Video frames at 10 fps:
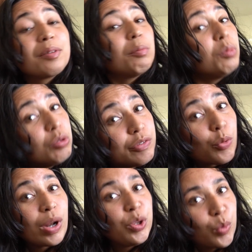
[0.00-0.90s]
Mood of
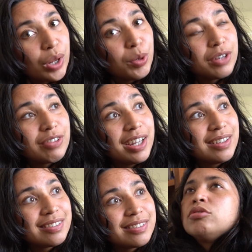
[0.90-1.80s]
2021, right?
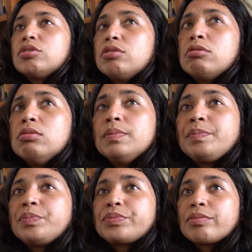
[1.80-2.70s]
So
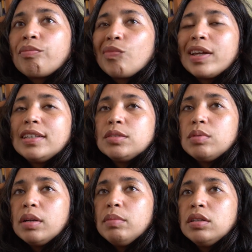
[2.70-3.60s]
that's what
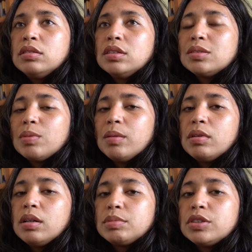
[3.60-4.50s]
I've been
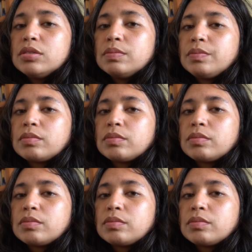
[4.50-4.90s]
up to.